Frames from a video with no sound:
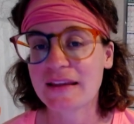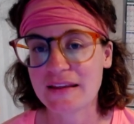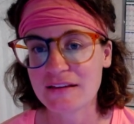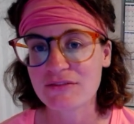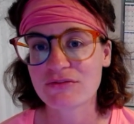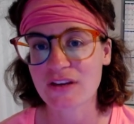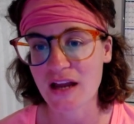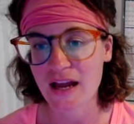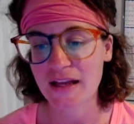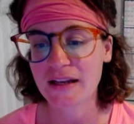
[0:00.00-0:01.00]
If
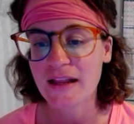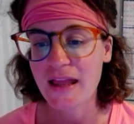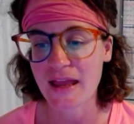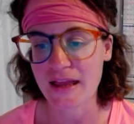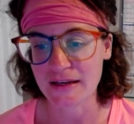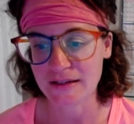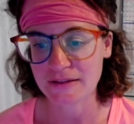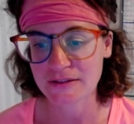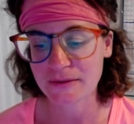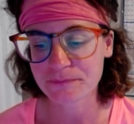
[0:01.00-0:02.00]
not, edit.